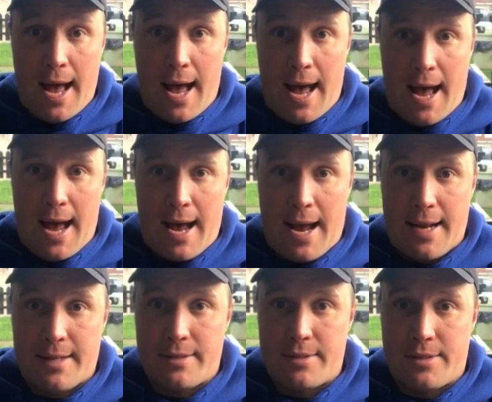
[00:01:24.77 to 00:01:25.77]

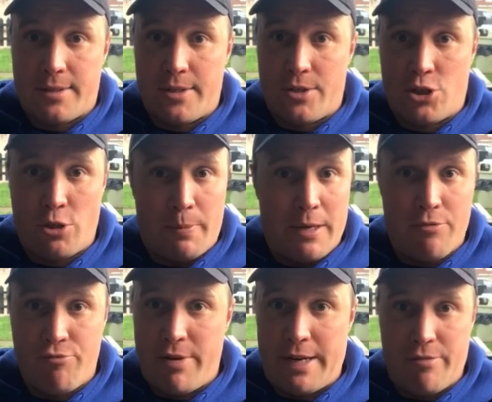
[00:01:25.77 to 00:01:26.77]
And it should be a
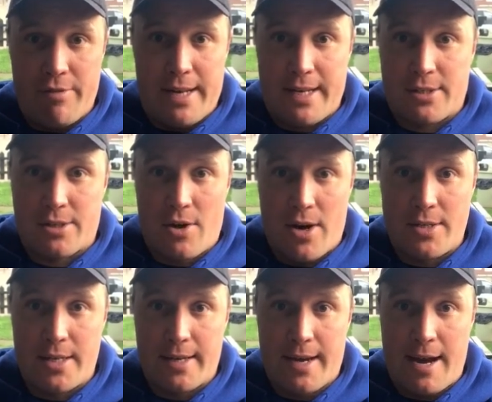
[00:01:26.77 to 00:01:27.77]
really, really
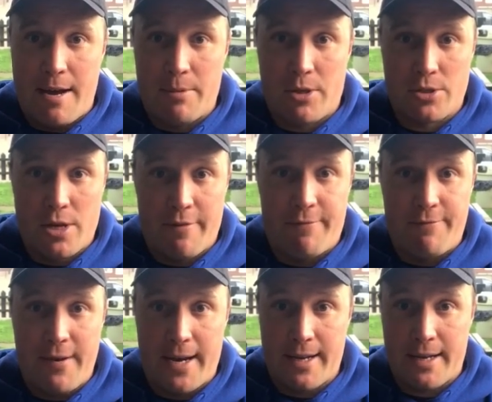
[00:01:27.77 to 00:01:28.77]
exciting game because I
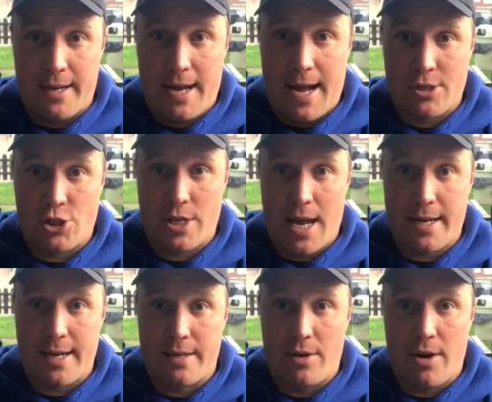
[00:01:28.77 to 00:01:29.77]
think
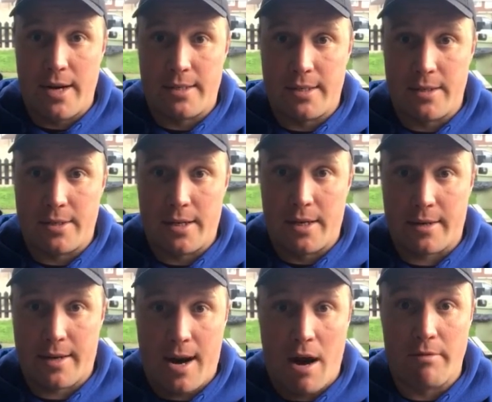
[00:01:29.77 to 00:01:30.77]
hashtag United are
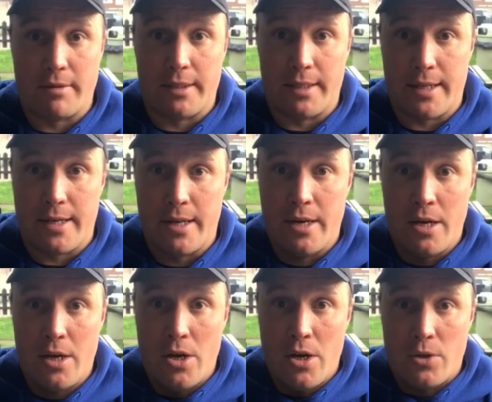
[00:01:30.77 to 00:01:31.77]
currently
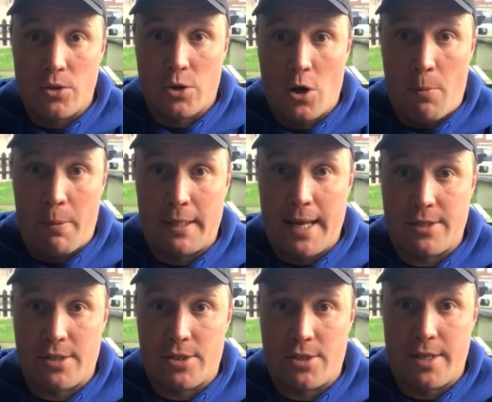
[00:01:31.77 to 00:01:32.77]
top of the
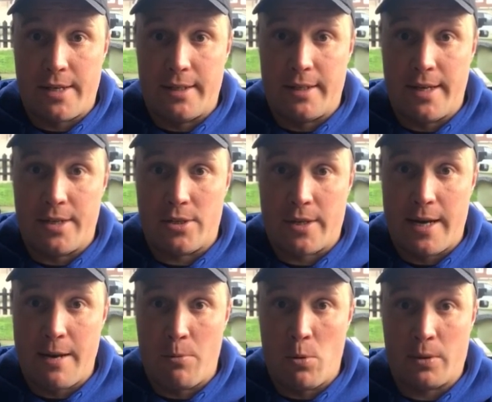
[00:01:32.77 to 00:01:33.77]
Essex Senior League
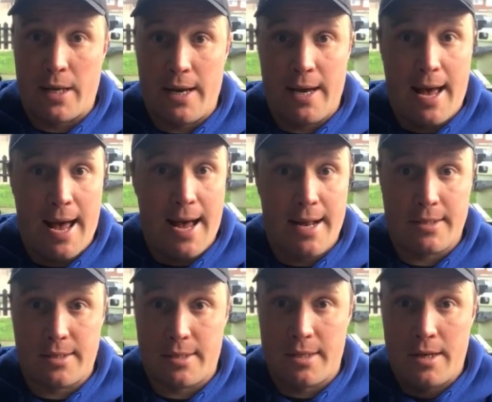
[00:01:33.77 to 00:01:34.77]
table. They
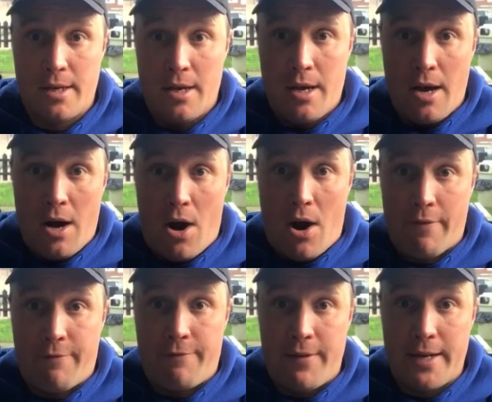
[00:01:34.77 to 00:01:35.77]
had, I
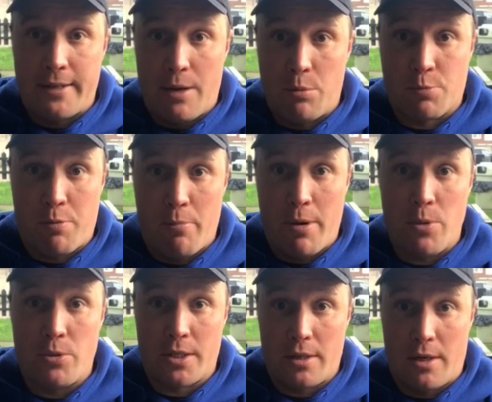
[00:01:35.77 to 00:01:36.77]
think they was
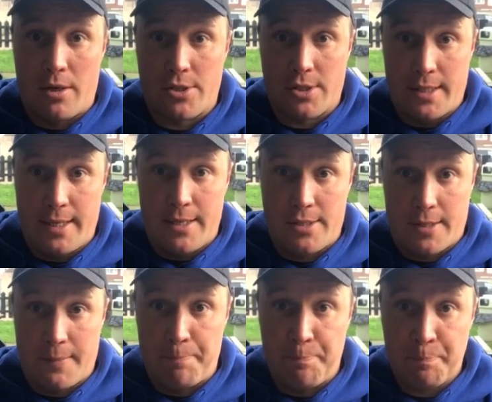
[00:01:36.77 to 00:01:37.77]
promoted last
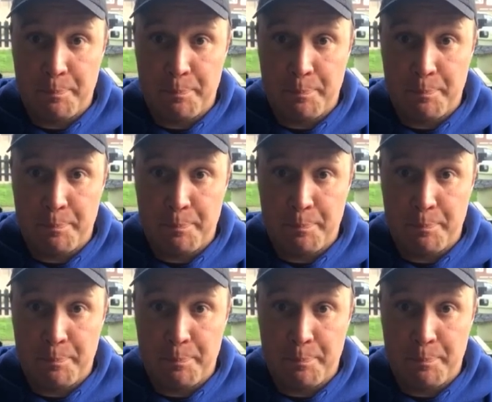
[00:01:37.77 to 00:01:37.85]
season